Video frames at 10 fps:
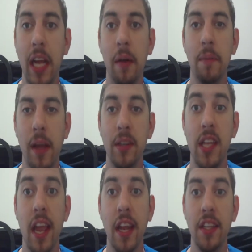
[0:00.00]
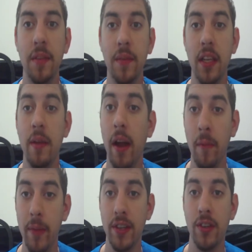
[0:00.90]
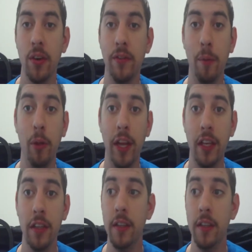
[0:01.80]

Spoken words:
Yeah, that was Candace. You might have missed her if you blinked.